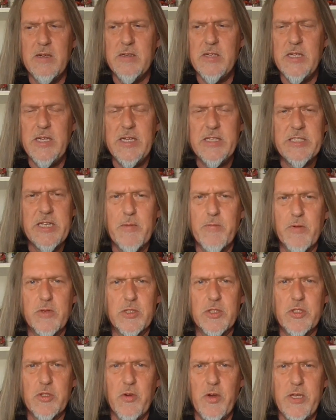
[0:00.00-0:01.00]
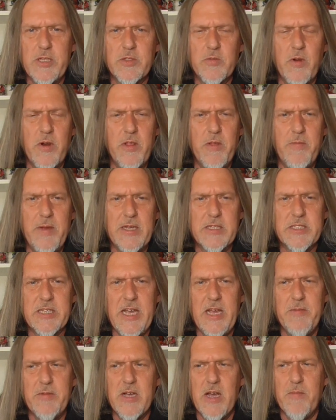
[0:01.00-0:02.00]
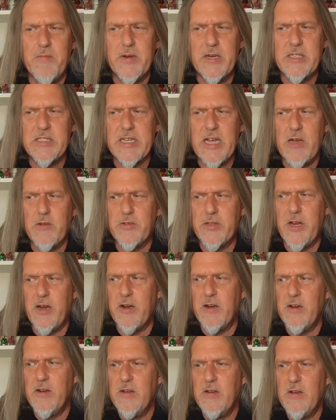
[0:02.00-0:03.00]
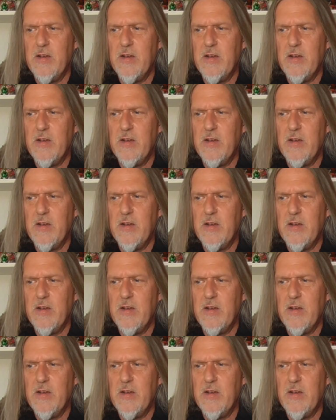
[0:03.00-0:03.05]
it's Emperor's Choice, one of the best game companies out there.